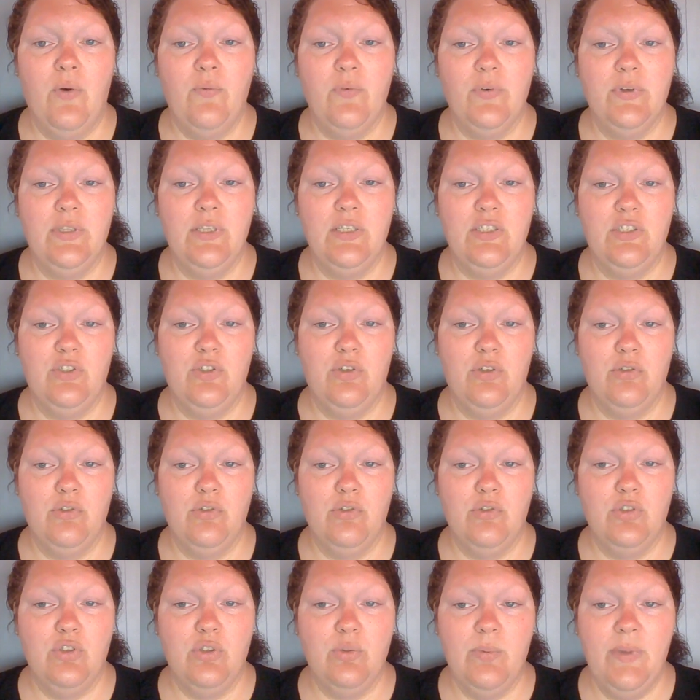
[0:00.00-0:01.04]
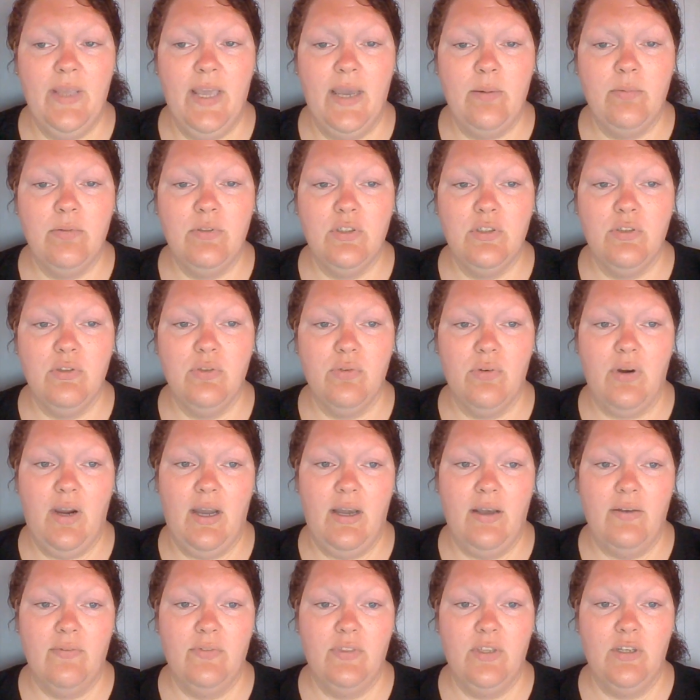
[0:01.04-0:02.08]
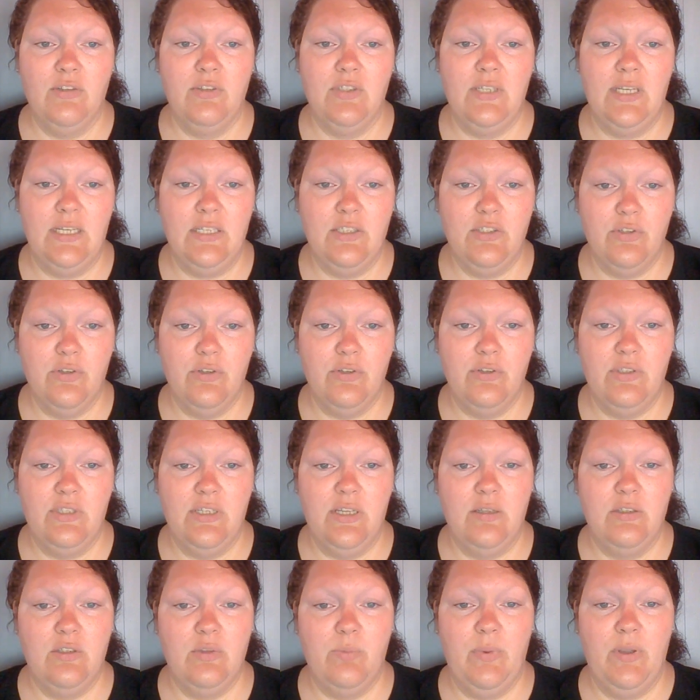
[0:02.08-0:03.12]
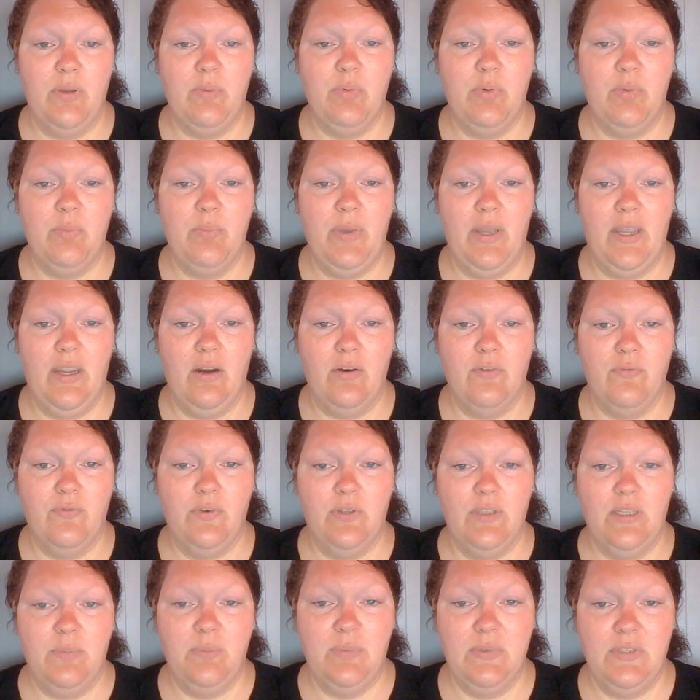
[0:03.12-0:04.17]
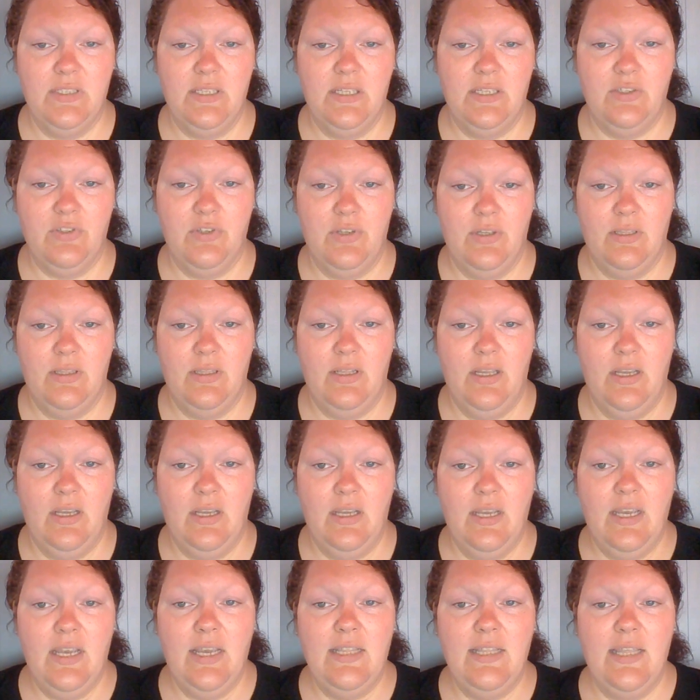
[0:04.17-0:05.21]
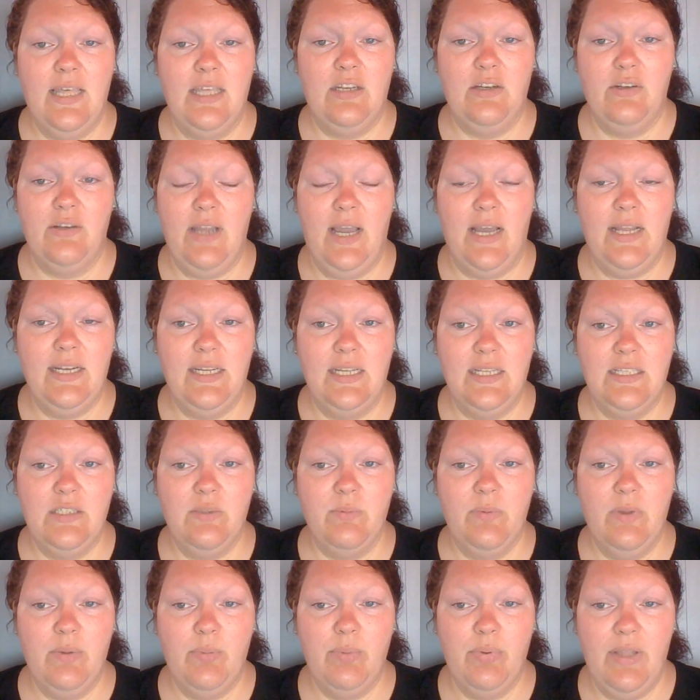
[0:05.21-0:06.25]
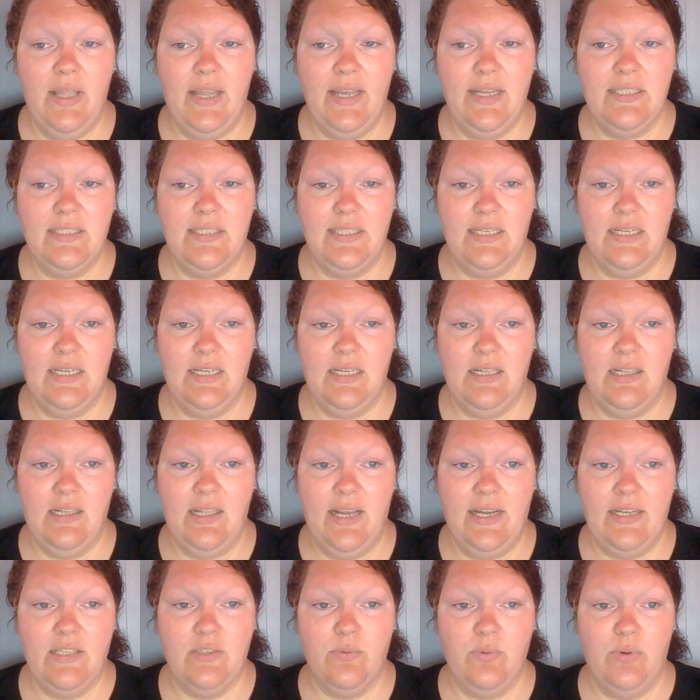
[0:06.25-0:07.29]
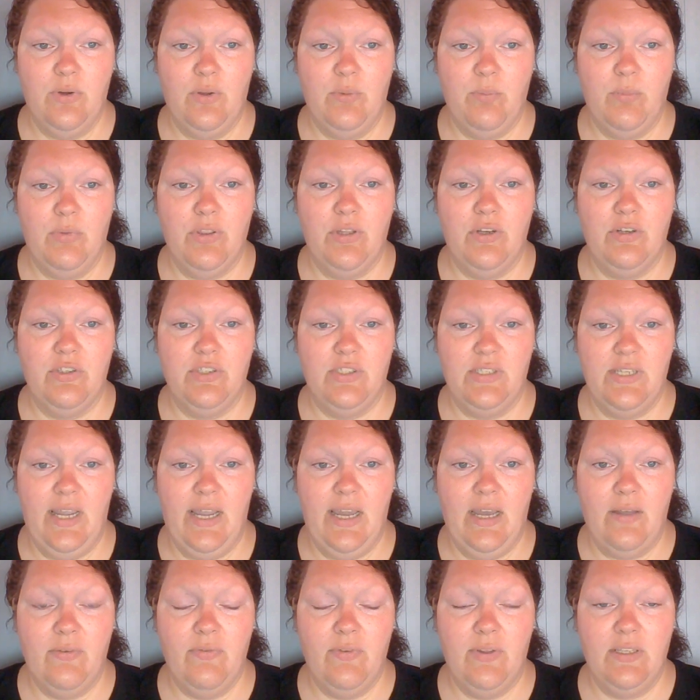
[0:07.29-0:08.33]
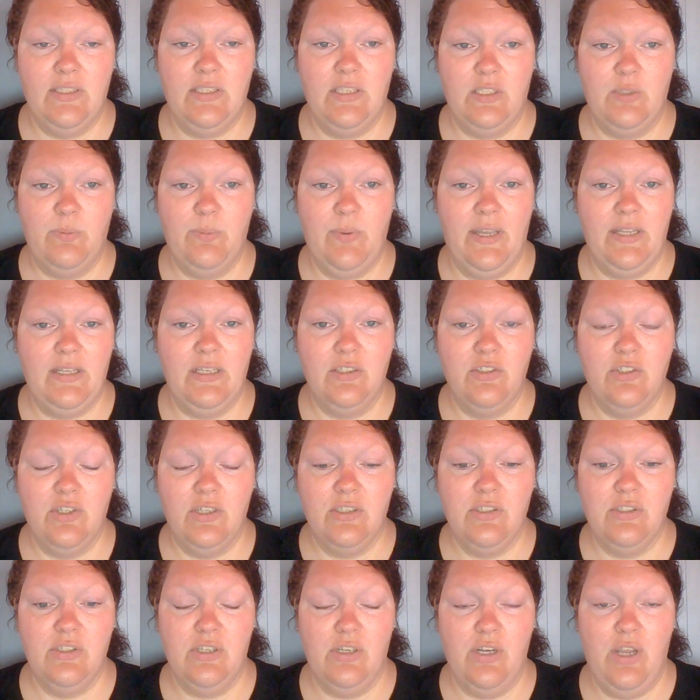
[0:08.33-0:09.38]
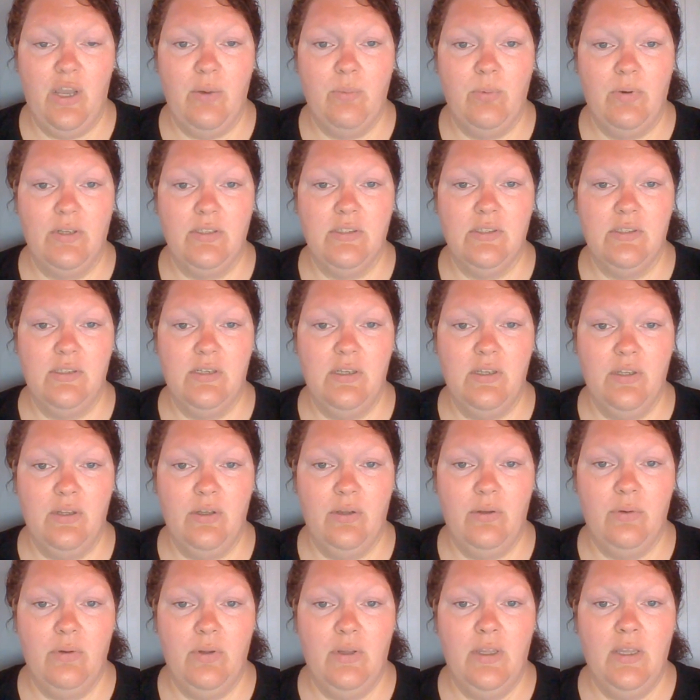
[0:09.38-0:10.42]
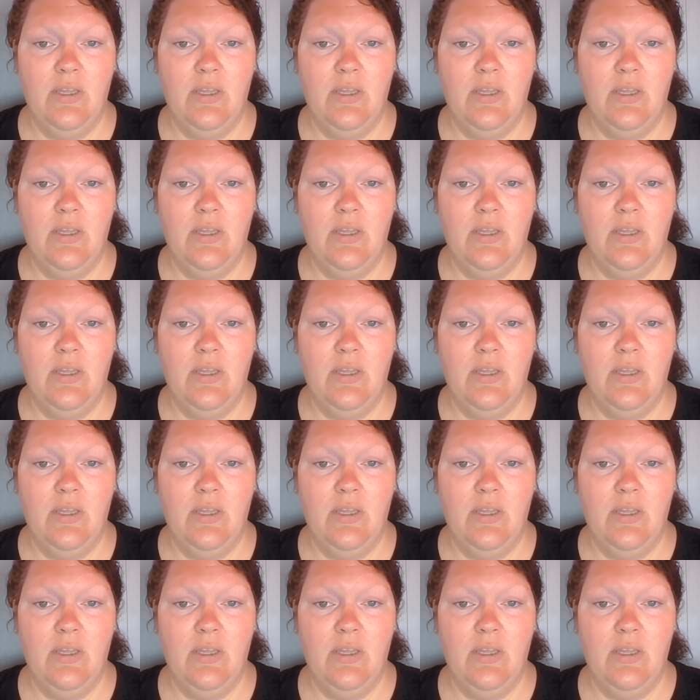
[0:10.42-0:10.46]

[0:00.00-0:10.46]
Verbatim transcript: For these children to be able to thrive, their teachers need to be prepared for the position. They do not need to be placed in a classroom where their staff is expected just to know what to do.